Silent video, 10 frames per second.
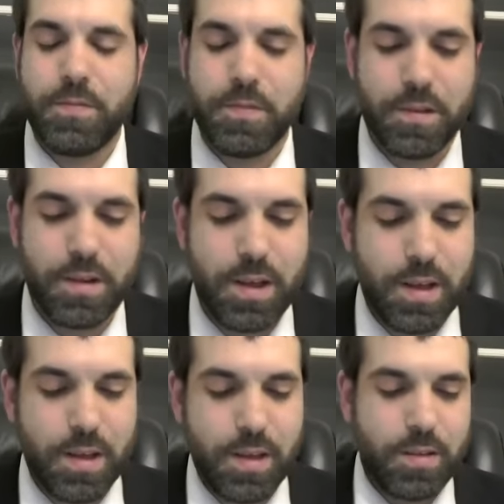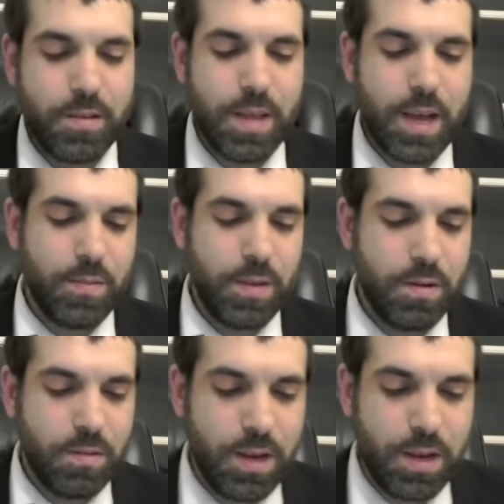for, so that we
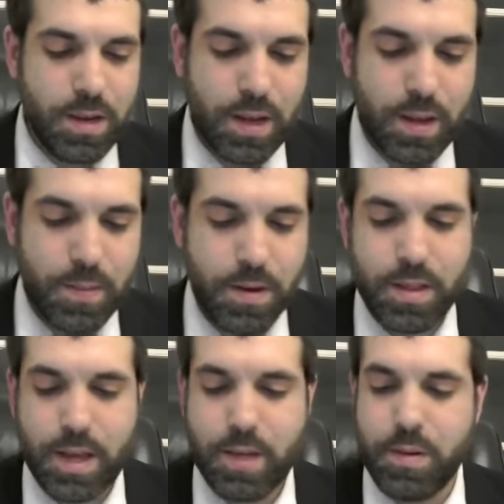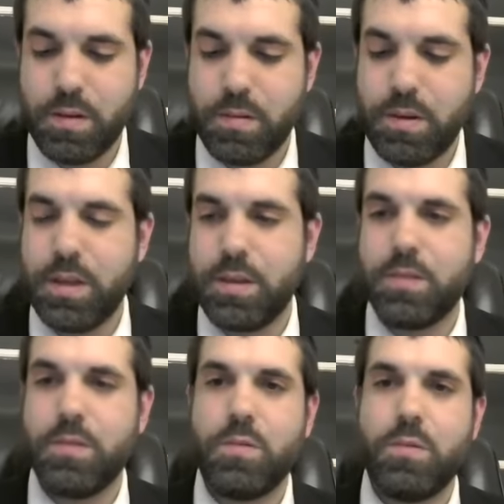don't need um, that we don't need
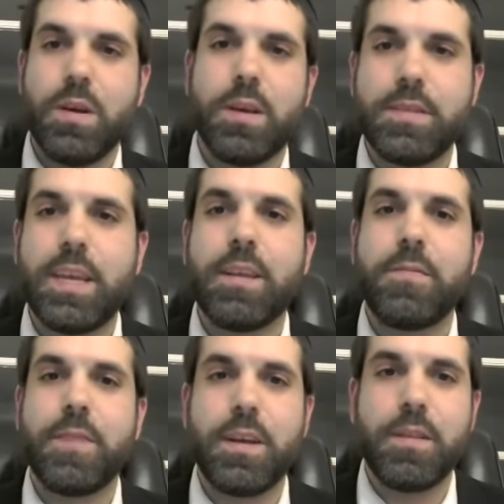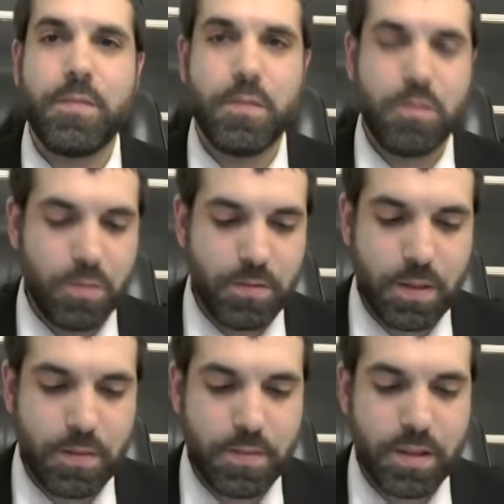to sanctify the firstborn
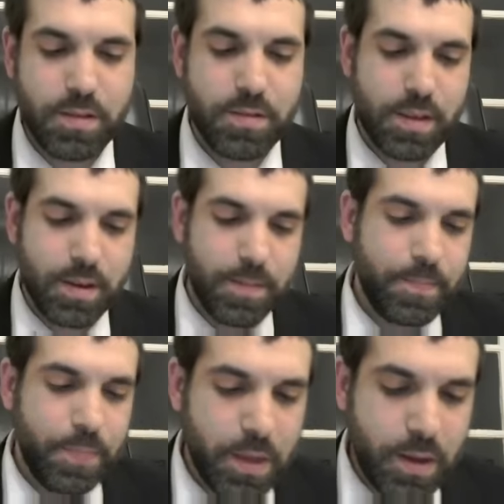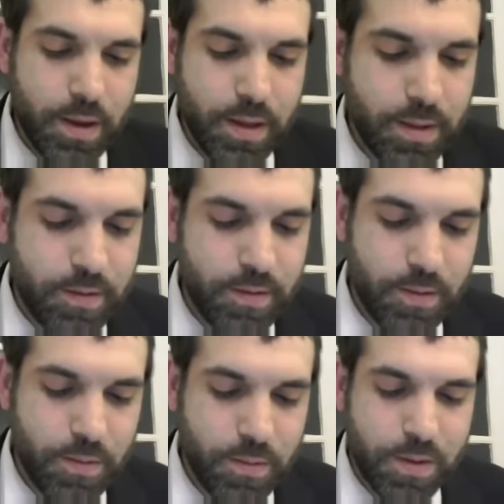from the father's side. Okay, that's
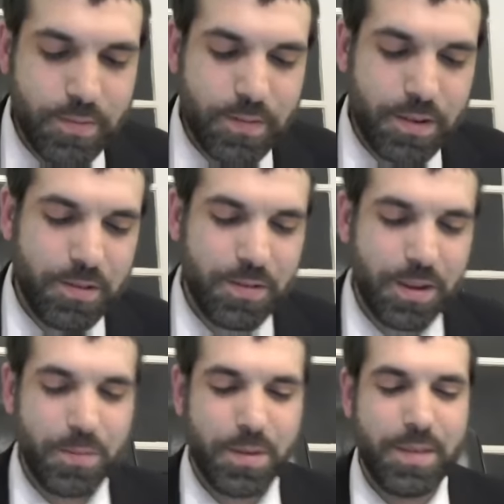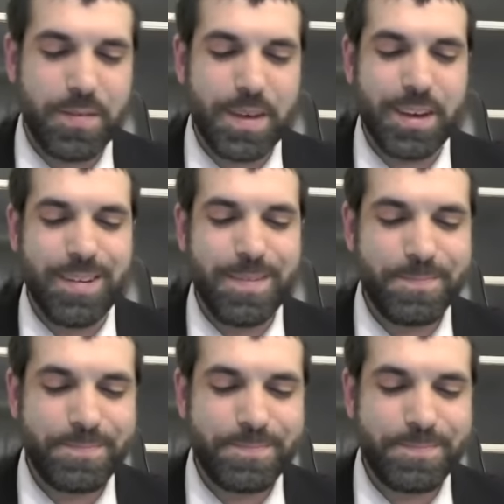uh, interesting, Rabbi Eiger.